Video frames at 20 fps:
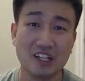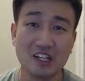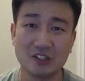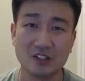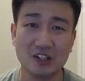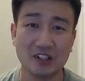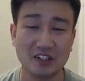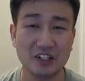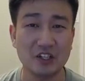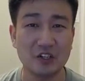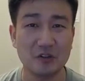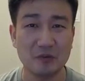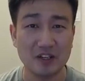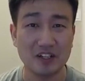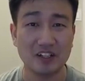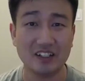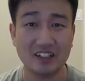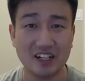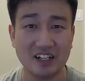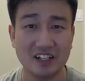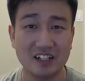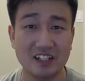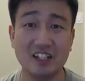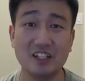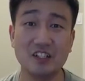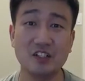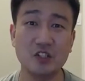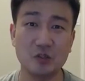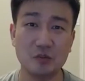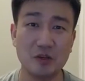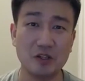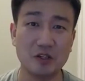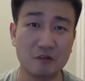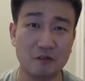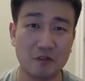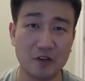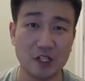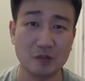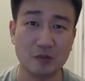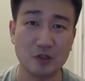So I thought it would be a good idea to make a
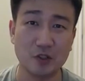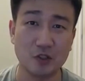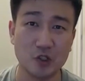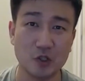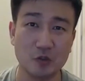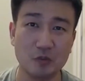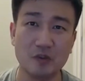Facebook group.